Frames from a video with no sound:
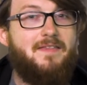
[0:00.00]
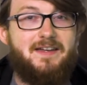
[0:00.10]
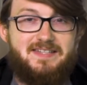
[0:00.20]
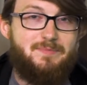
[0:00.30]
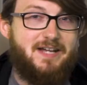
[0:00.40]

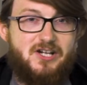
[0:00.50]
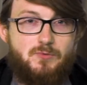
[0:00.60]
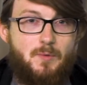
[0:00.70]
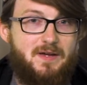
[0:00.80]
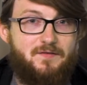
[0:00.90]
The
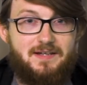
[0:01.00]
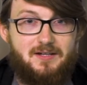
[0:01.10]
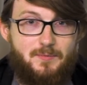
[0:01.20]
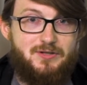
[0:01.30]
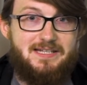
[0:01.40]
temptation would be for the
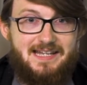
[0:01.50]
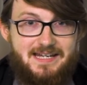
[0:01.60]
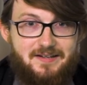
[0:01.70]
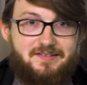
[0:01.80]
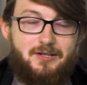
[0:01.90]
community
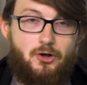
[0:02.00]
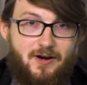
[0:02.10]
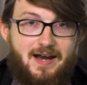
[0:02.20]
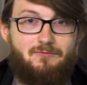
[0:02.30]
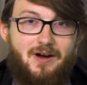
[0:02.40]
leaders to
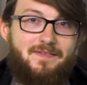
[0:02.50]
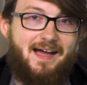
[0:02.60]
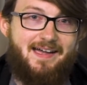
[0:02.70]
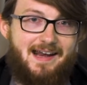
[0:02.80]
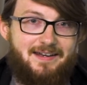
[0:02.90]
create and run
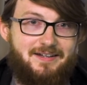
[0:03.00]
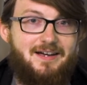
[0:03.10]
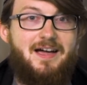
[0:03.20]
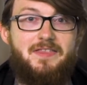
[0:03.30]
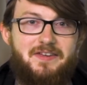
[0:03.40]
that
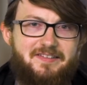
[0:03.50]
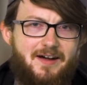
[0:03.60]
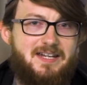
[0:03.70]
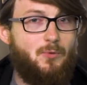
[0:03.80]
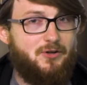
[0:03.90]
calendar,
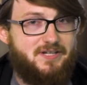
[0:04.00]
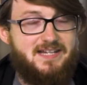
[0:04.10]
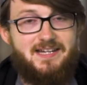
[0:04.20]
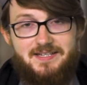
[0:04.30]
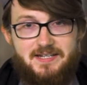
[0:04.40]
deciding what
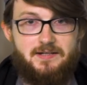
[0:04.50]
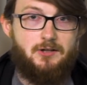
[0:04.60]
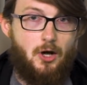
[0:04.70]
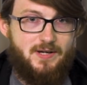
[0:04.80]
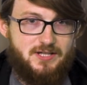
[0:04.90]
did and
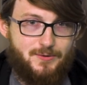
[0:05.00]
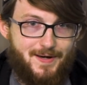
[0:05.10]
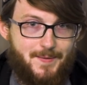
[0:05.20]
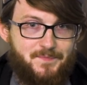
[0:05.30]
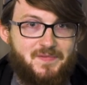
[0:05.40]
didn't go into
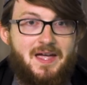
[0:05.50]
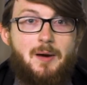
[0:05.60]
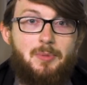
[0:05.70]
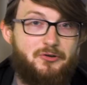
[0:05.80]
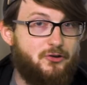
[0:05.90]
it.
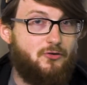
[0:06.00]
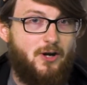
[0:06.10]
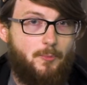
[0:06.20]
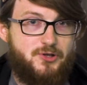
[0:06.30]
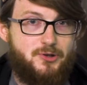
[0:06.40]
But it was a
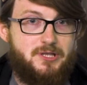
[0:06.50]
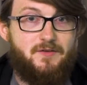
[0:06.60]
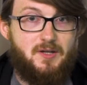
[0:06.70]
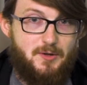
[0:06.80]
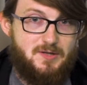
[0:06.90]
great opportunity
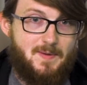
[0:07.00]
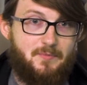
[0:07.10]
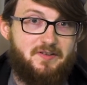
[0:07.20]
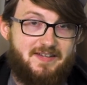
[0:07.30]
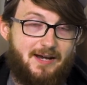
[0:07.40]
for community
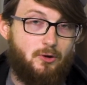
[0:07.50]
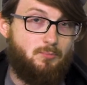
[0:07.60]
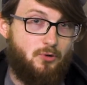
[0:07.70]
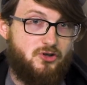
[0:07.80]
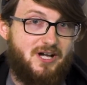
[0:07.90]
members to take on a
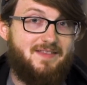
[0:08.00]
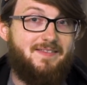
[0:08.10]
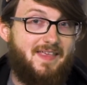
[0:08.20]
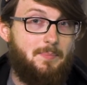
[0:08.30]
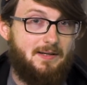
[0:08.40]
project
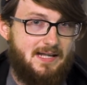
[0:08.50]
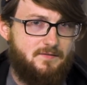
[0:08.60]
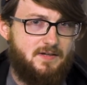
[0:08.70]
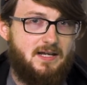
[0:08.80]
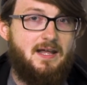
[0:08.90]
that they
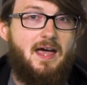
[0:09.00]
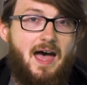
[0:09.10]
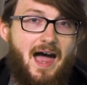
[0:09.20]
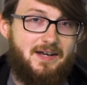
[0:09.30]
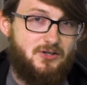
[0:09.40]
believed in,
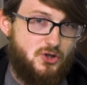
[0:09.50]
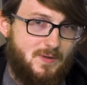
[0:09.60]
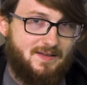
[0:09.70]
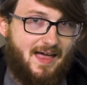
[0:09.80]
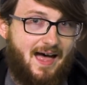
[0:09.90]
and in
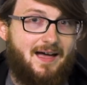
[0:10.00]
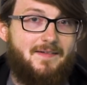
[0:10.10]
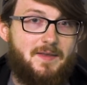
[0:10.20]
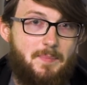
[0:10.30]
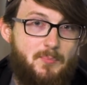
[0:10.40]
doing that,
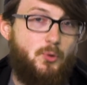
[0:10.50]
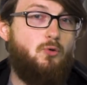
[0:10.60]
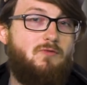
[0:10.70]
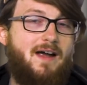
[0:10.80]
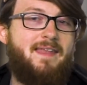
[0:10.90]
the people
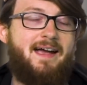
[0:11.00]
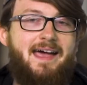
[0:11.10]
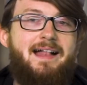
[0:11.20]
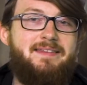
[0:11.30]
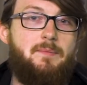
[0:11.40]
who ran that
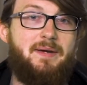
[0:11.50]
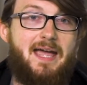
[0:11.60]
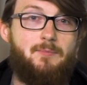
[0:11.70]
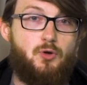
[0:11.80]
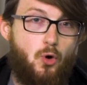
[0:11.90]
calendar
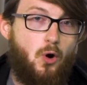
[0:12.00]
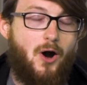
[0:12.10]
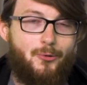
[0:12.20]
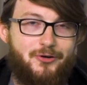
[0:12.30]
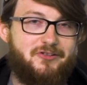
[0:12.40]
became core
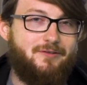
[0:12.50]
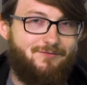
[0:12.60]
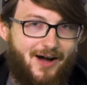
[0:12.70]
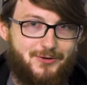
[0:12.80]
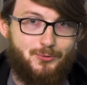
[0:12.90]
holders of
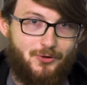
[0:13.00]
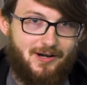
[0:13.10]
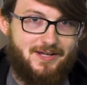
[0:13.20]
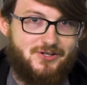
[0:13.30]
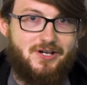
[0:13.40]
vital
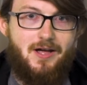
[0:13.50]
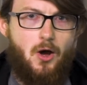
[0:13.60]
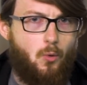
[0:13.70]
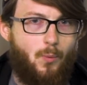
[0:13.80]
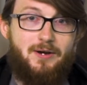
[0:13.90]
knowledge,
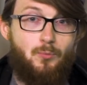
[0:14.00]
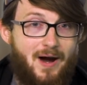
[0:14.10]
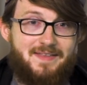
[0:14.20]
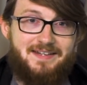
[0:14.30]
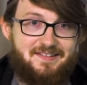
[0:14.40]
when and
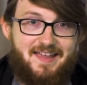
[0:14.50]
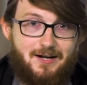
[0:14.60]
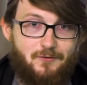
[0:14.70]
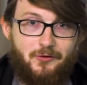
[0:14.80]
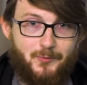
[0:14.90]
where the next
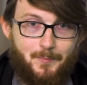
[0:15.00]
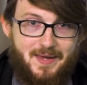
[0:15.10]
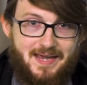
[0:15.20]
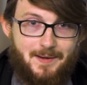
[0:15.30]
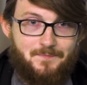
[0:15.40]
hackathons would
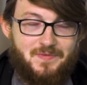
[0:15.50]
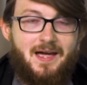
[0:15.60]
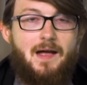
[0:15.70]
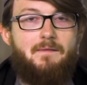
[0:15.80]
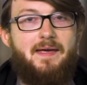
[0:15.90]
be.
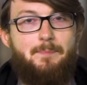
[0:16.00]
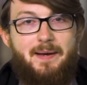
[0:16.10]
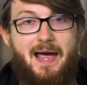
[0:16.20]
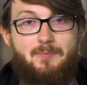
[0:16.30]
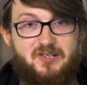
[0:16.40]
They
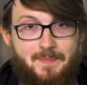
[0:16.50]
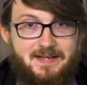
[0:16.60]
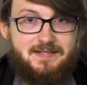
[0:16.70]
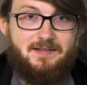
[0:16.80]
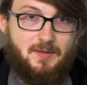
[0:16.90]
became
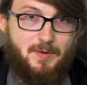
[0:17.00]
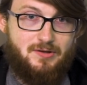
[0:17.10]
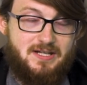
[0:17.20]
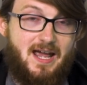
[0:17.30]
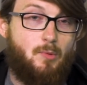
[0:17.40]
respected in the
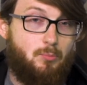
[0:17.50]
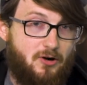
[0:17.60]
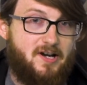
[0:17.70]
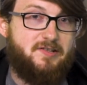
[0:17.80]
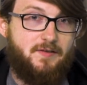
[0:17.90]
community and were
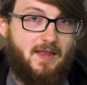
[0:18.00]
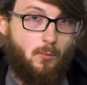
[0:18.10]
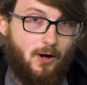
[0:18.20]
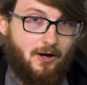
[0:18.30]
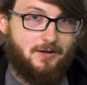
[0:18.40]
praised for their
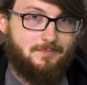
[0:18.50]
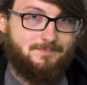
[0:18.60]
work.